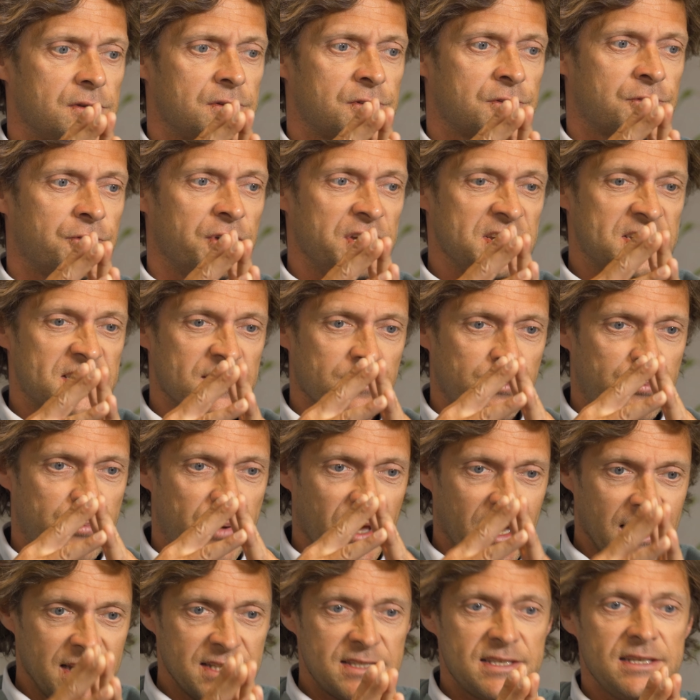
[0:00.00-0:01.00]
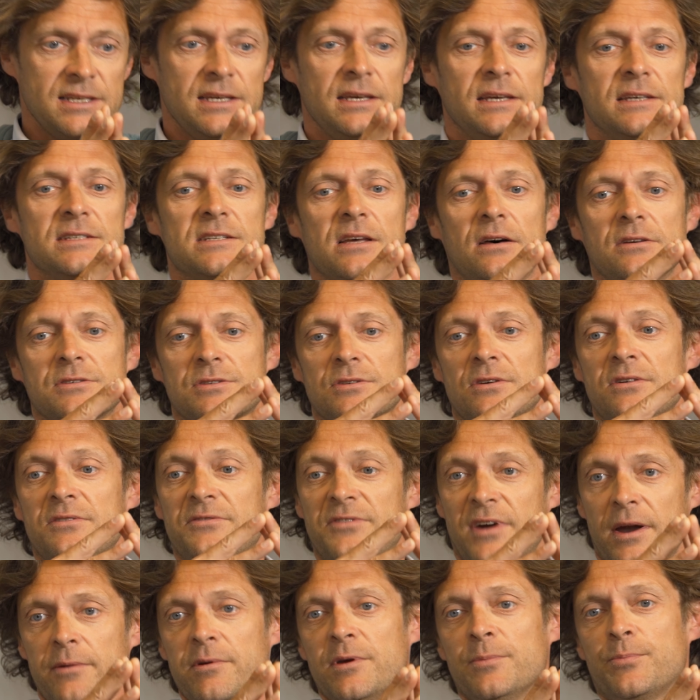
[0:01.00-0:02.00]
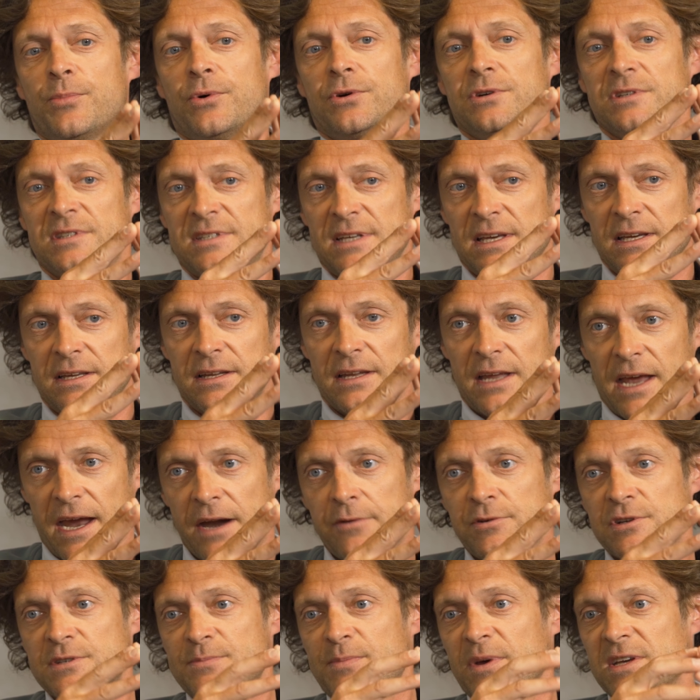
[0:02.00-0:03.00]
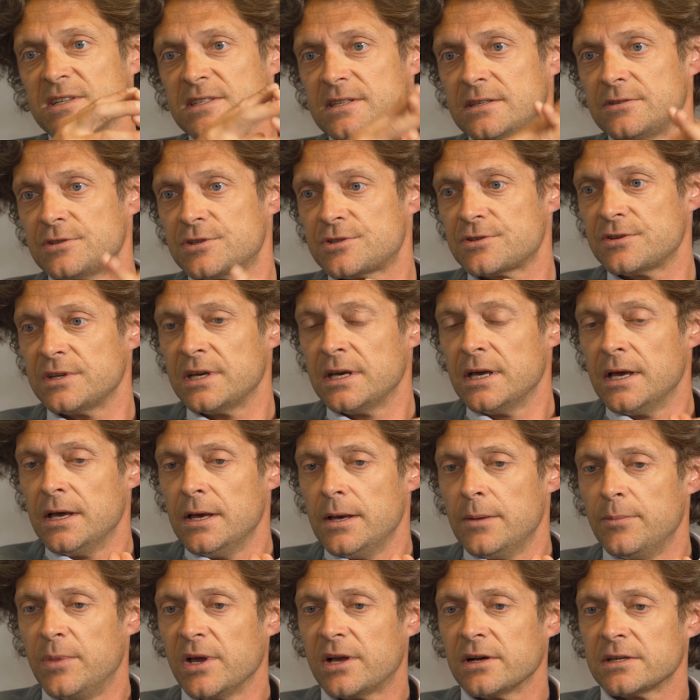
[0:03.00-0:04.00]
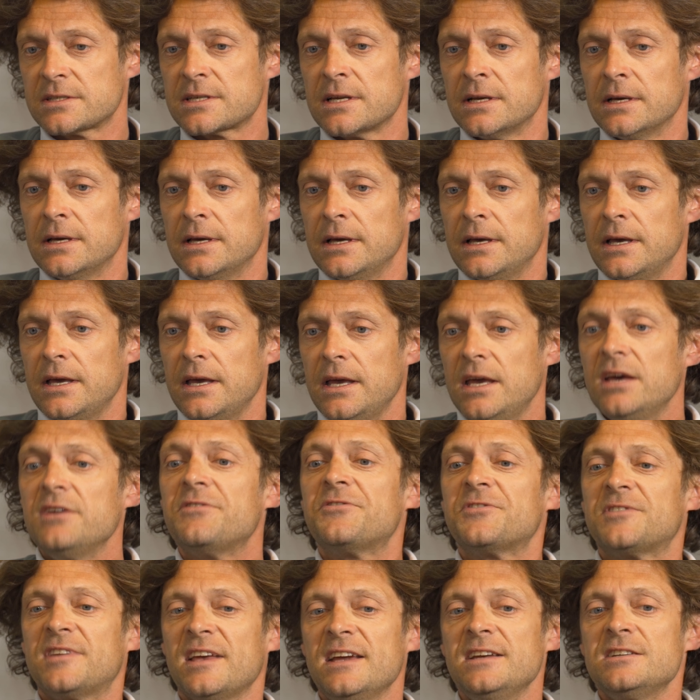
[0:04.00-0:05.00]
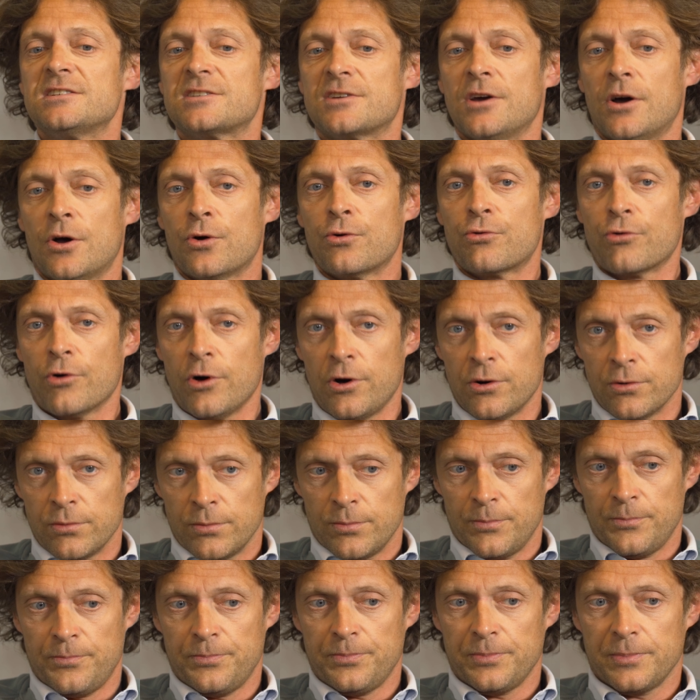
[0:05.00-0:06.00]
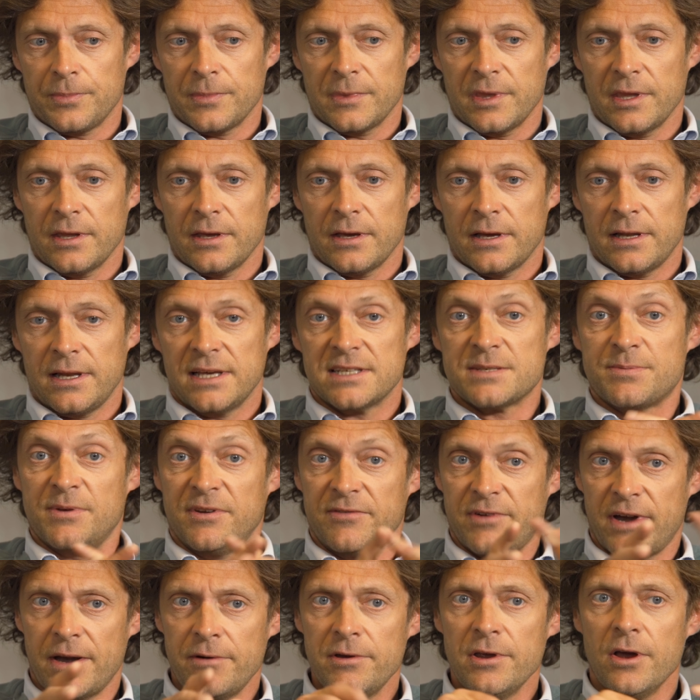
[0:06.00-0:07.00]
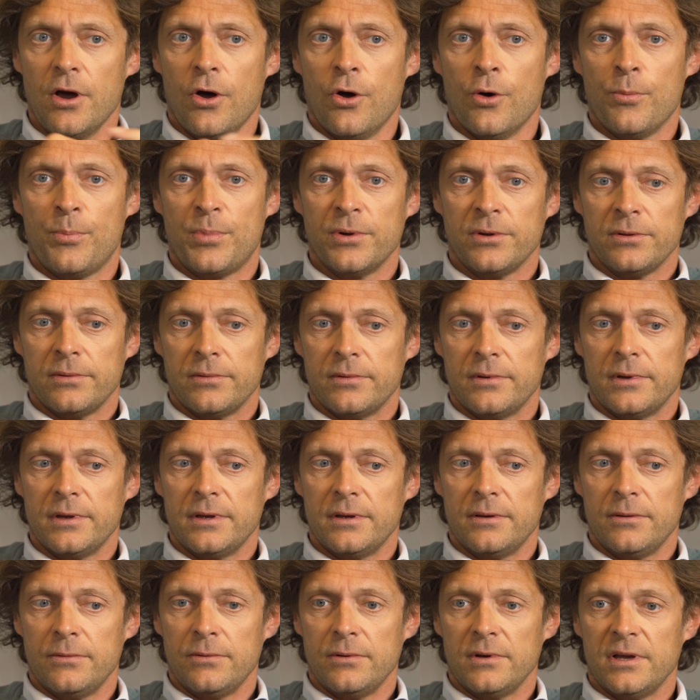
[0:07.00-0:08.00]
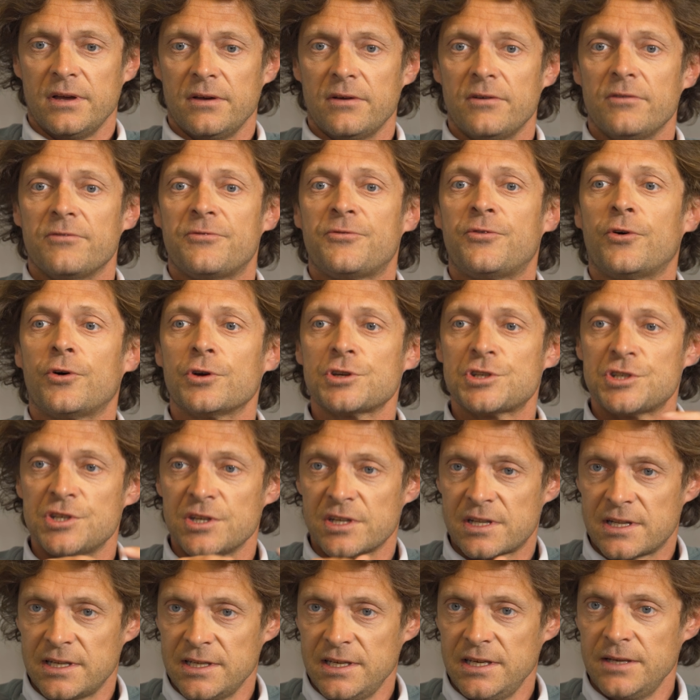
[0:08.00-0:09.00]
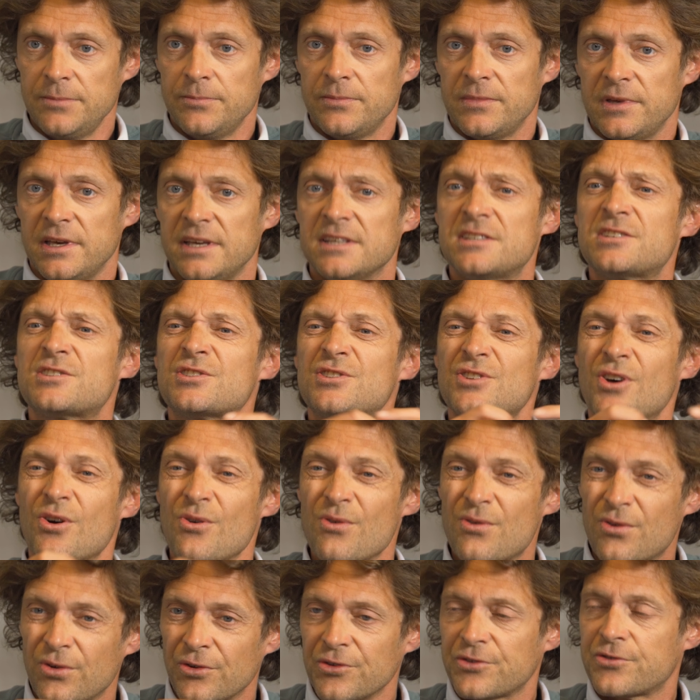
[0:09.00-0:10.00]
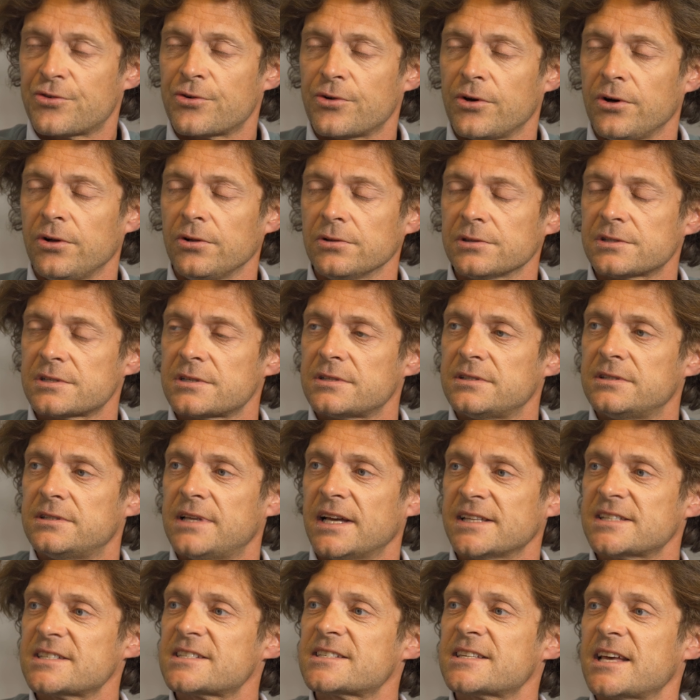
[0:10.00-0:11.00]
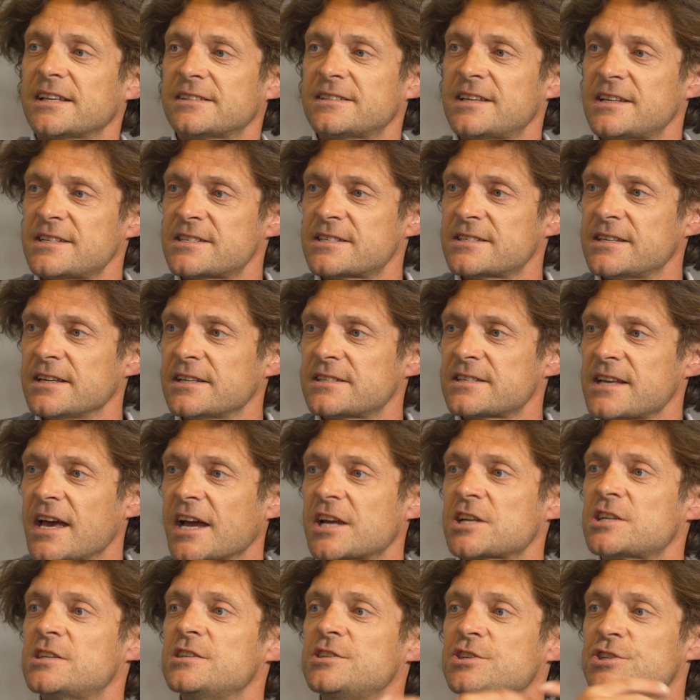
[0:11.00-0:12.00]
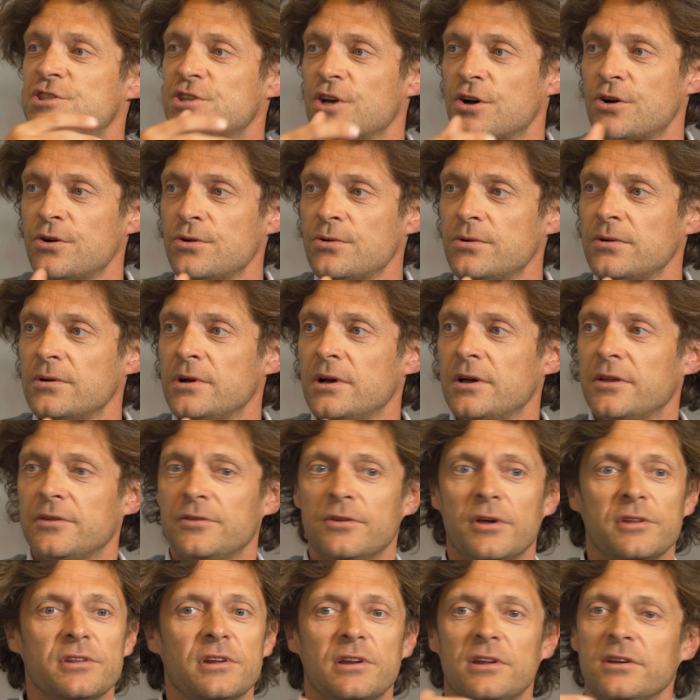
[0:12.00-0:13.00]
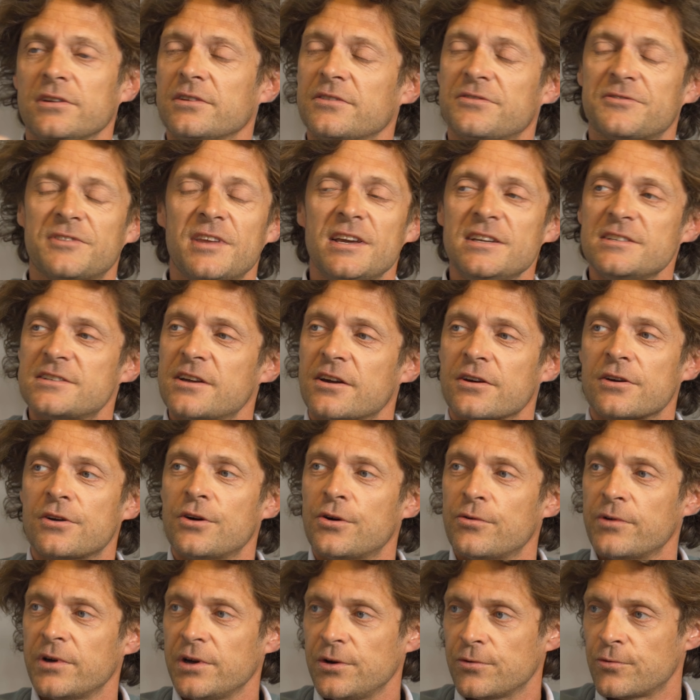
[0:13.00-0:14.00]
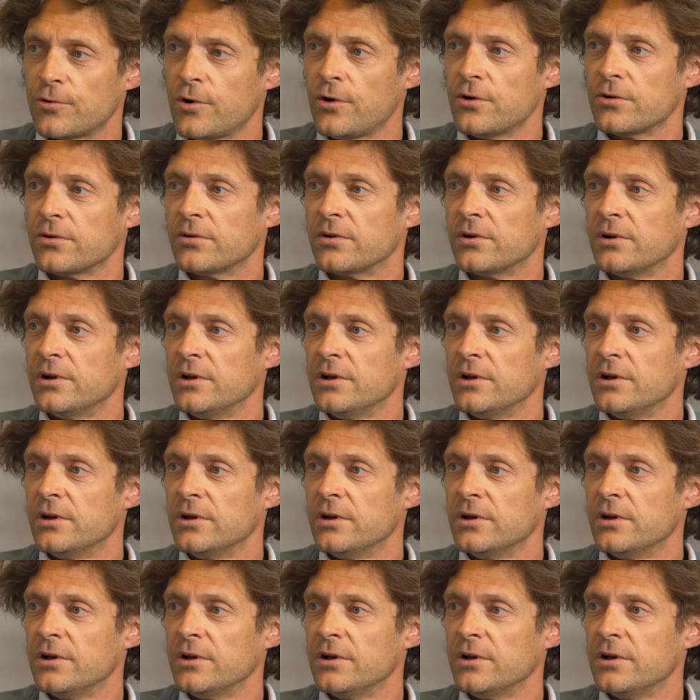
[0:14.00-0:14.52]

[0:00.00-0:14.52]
Traceability is also a very important thing in aerospace industry, because if things go wrong, and let's be very open, fortunately, it's so controlled that the statistics actually show not a lot of things are going wrong.